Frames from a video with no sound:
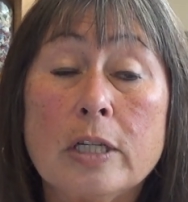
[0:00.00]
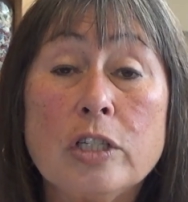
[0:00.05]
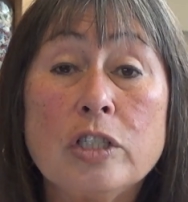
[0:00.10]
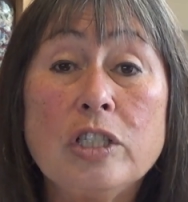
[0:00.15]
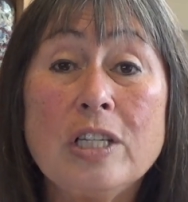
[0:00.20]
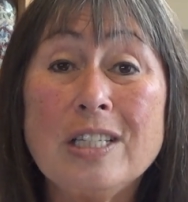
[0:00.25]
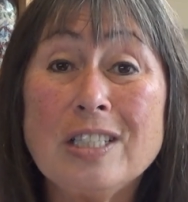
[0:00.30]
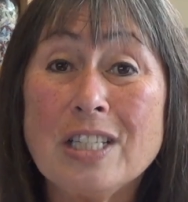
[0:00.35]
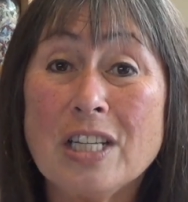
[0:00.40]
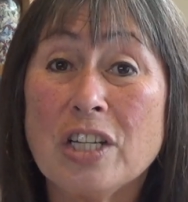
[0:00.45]

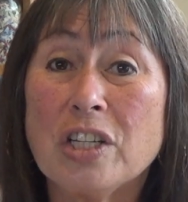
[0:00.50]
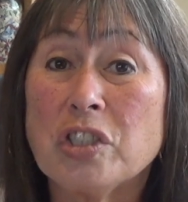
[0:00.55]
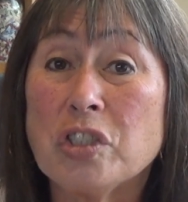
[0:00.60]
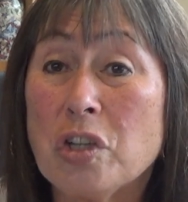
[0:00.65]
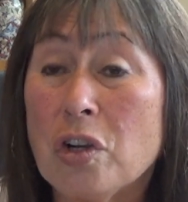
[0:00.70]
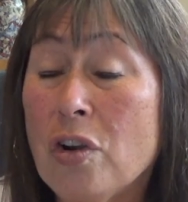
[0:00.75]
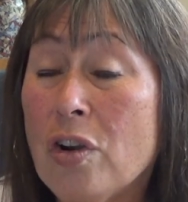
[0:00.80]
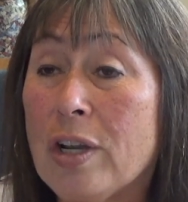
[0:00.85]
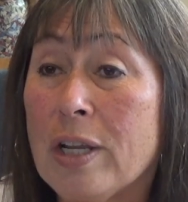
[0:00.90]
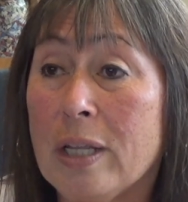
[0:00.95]
she's an
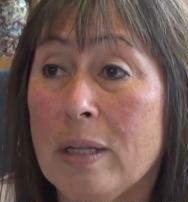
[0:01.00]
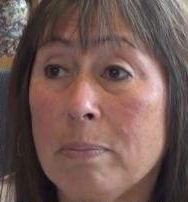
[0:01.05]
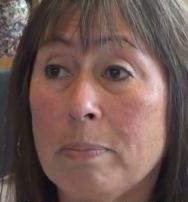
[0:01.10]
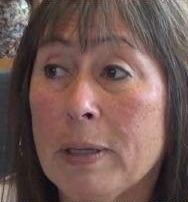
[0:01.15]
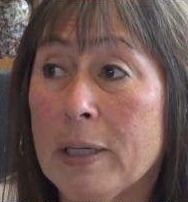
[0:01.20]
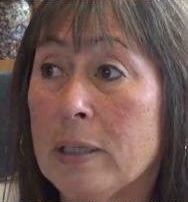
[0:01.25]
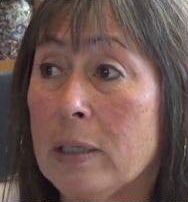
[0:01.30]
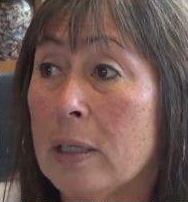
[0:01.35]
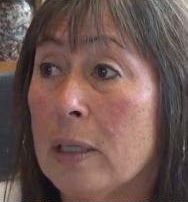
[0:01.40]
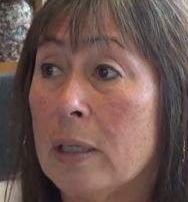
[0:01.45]
attorney,
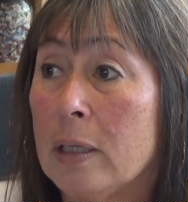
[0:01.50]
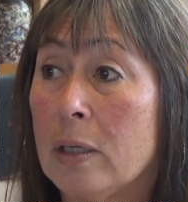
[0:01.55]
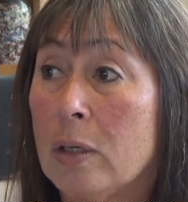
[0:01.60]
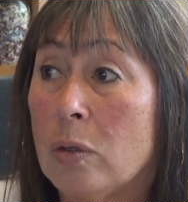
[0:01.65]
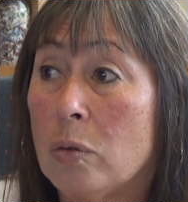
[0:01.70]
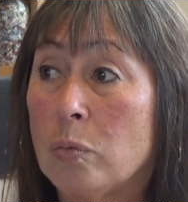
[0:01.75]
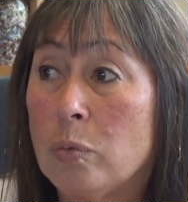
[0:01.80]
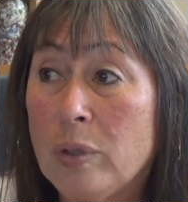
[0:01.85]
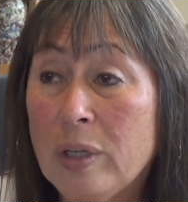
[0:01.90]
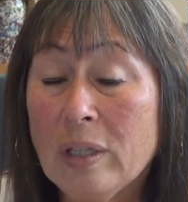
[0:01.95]
but
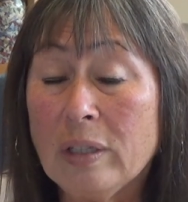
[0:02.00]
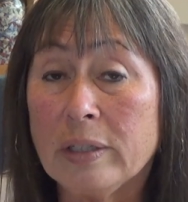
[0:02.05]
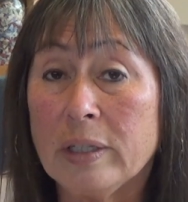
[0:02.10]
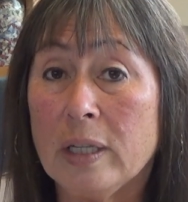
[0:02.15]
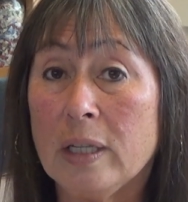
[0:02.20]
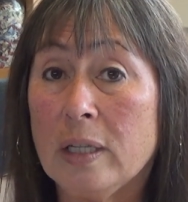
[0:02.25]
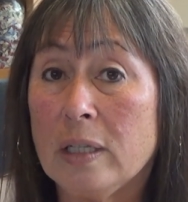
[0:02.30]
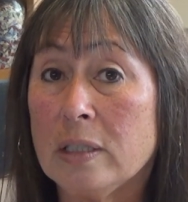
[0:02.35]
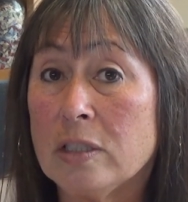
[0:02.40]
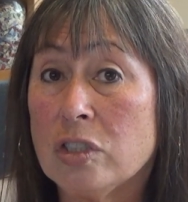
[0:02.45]

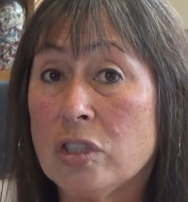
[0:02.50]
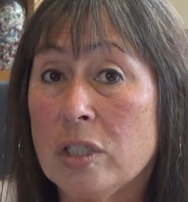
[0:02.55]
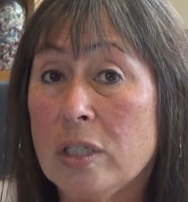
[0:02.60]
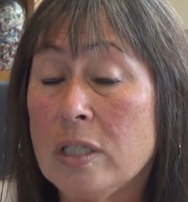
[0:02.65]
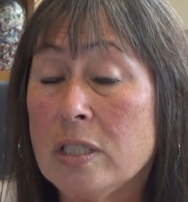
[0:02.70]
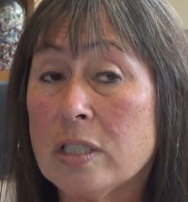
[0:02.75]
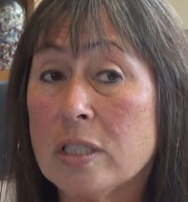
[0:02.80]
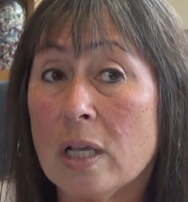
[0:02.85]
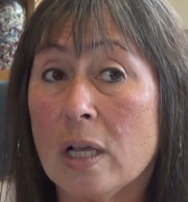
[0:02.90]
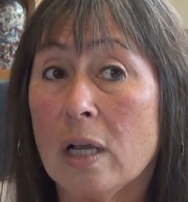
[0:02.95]
really,
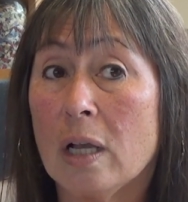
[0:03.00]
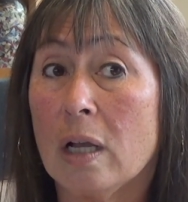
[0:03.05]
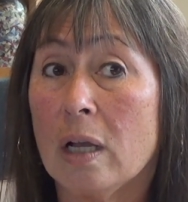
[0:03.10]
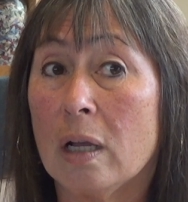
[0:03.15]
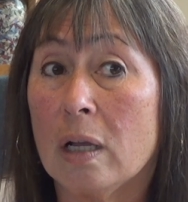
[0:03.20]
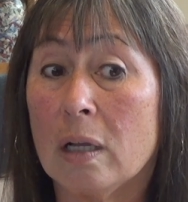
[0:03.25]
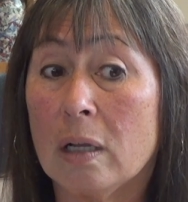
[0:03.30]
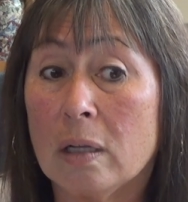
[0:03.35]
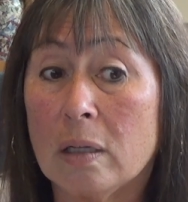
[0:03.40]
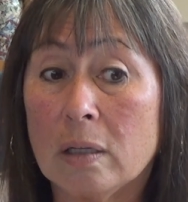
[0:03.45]
she's
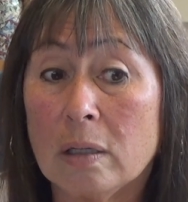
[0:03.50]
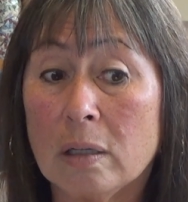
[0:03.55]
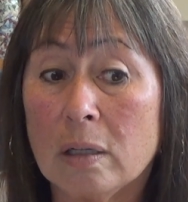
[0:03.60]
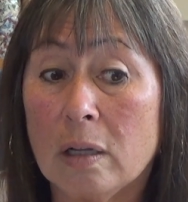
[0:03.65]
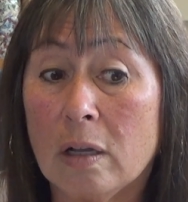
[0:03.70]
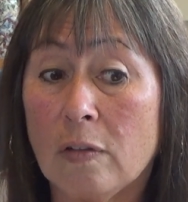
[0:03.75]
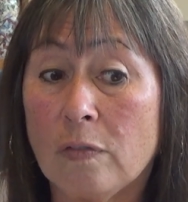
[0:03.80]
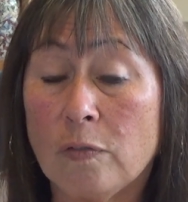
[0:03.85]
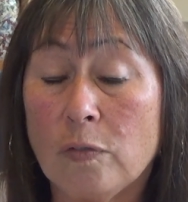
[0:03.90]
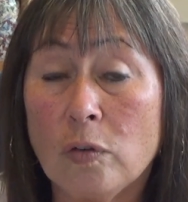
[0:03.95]

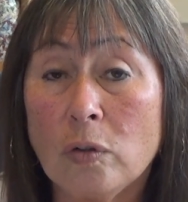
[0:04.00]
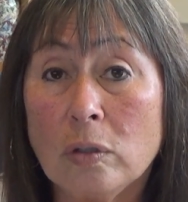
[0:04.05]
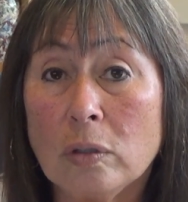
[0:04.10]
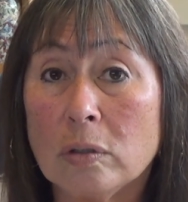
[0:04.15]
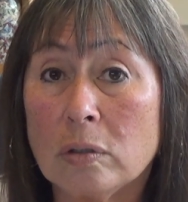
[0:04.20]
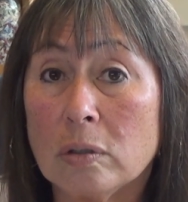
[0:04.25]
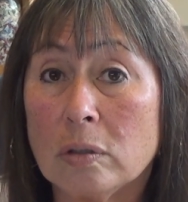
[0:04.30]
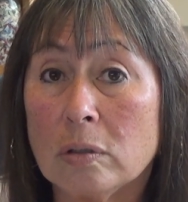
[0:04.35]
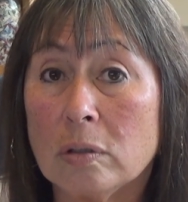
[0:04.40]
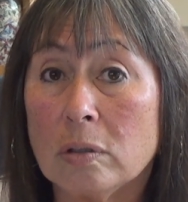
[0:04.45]
a
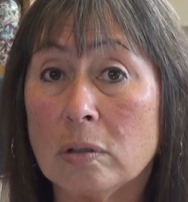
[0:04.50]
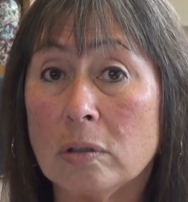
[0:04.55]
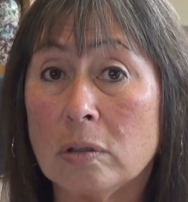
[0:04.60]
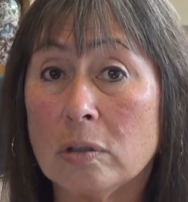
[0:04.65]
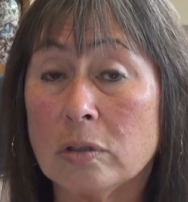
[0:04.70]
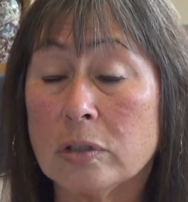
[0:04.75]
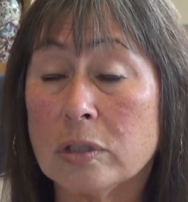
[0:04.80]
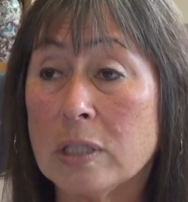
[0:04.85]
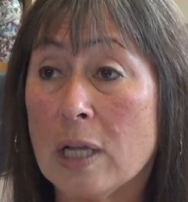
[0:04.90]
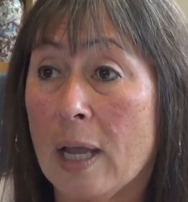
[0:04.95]

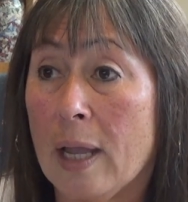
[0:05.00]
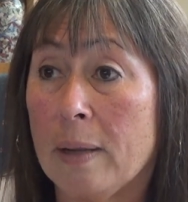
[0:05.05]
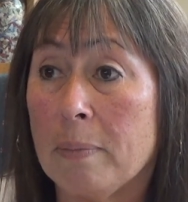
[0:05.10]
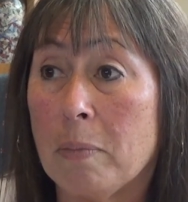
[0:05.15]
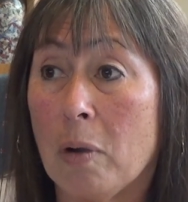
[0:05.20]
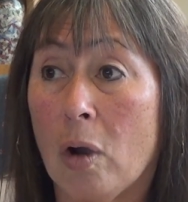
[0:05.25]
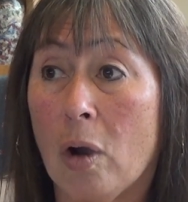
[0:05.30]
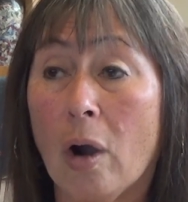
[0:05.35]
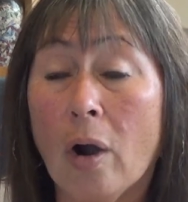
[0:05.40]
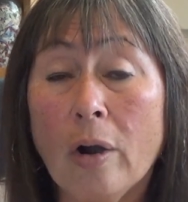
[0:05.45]

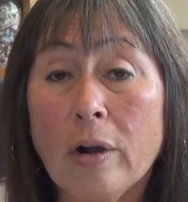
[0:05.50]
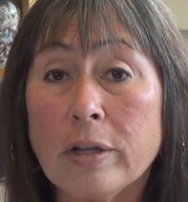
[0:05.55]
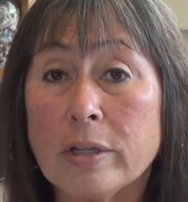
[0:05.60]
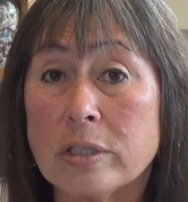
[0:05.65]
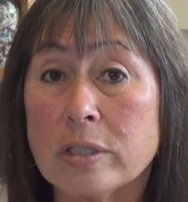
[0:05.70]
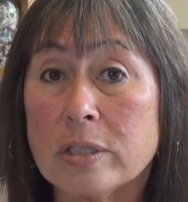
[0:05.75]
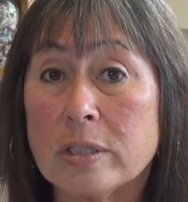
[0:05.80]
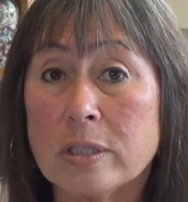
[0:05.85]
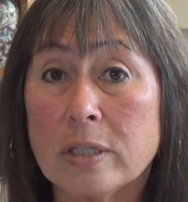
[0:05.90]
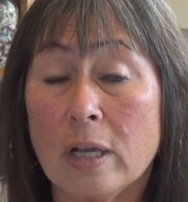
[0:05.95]
full-time
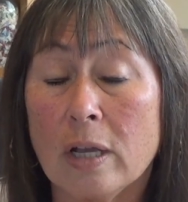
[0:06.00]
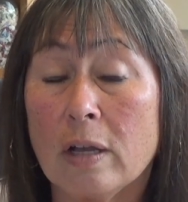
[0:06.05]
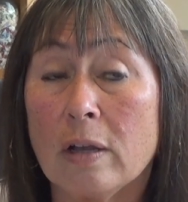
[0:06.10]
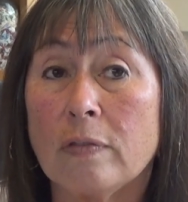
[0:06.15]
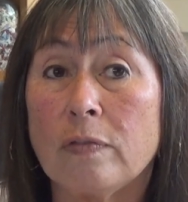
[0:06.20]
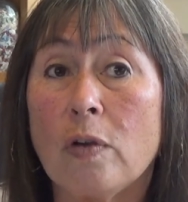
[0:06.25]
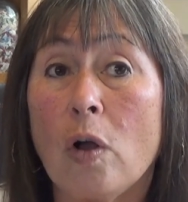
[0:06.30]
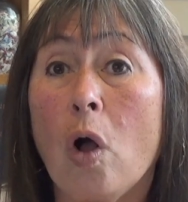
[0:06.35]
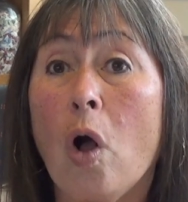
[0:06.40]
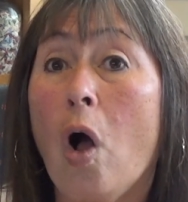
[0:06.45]
artist
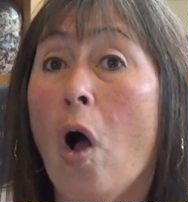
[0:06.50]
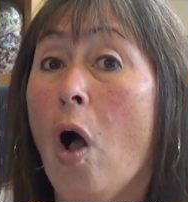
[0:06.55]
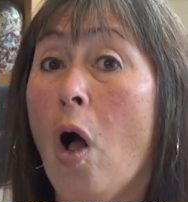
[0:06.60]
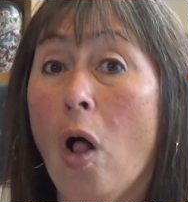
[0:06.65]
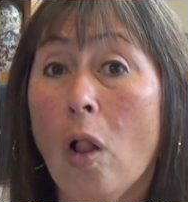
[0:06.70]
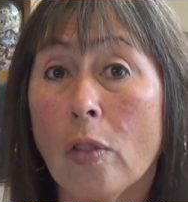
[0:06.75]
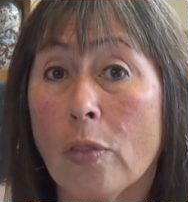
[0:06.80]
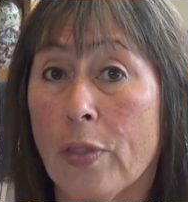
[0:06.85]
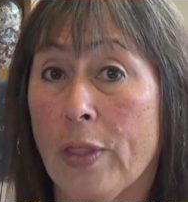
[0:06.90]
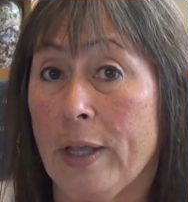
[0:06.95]
of
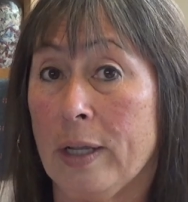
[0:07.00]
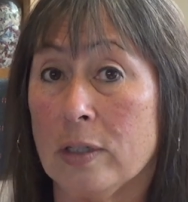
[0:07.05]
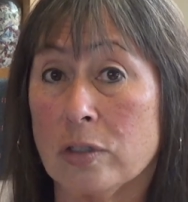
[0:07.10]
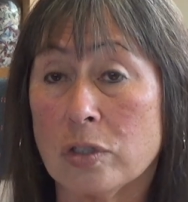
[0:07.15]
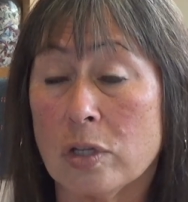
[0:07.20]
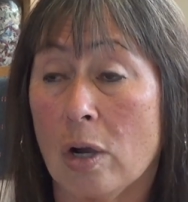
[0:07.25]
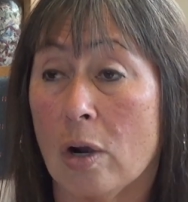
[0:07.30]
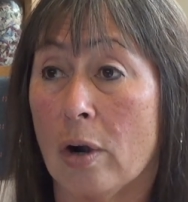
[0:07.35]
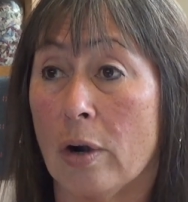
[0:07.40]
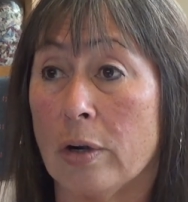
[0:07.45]
all
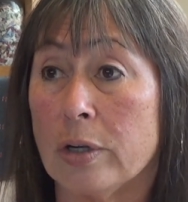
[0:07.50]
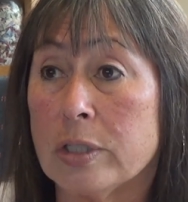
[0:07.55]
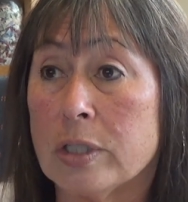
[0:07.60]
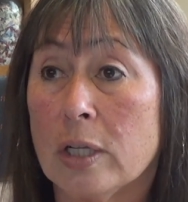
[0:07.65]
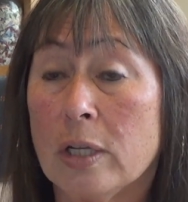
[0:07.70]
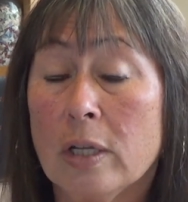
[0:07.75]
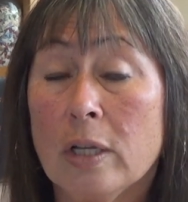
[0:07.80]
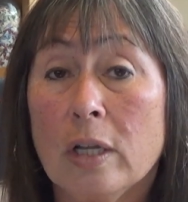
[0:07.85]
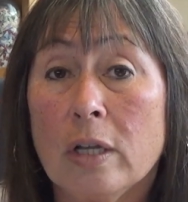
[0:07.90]
things art.